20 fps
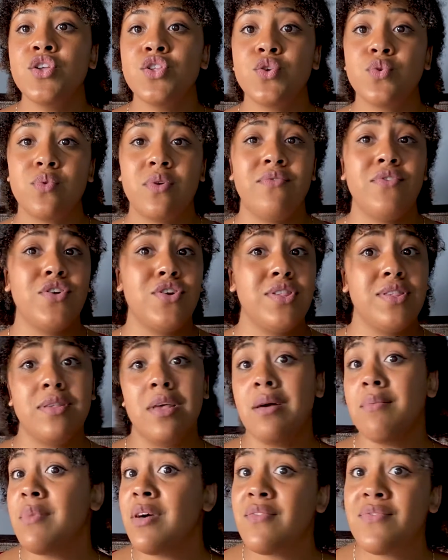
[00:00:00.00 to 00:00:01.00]
to reverse
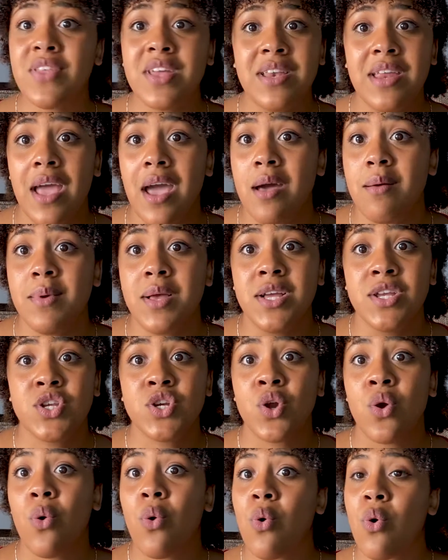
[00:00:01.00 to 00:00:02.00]
some of the
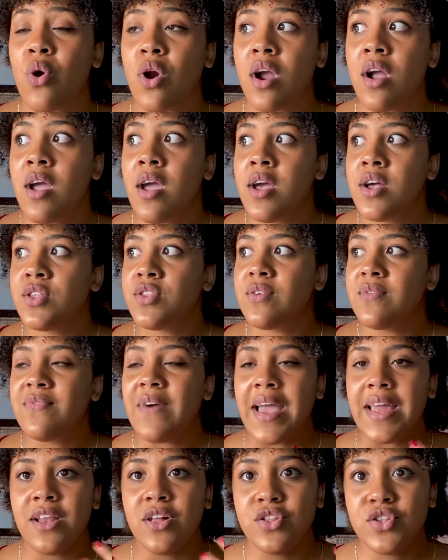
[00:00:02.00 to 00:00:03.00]
damage or to
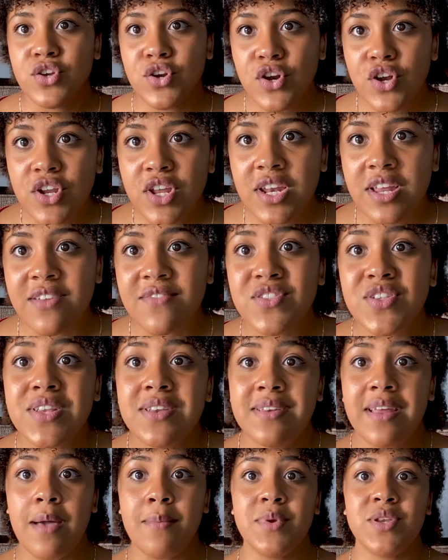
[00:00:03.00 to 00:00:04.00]
find alternatives to
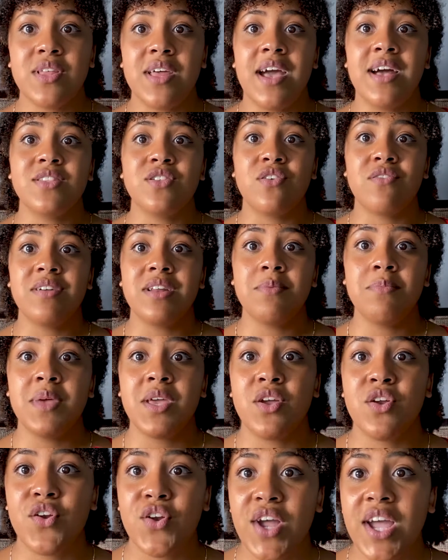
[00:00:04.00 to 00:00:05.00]
the damage that has already
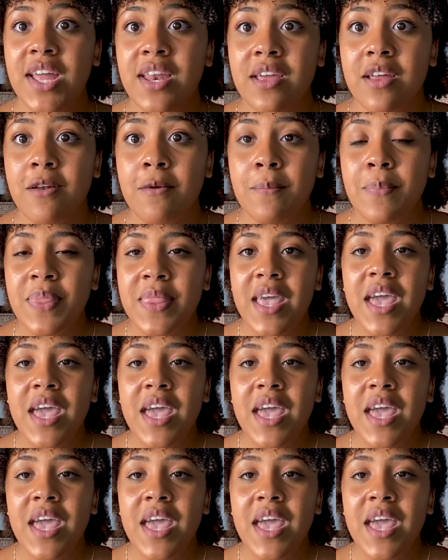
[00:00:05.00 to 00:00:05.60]
been created.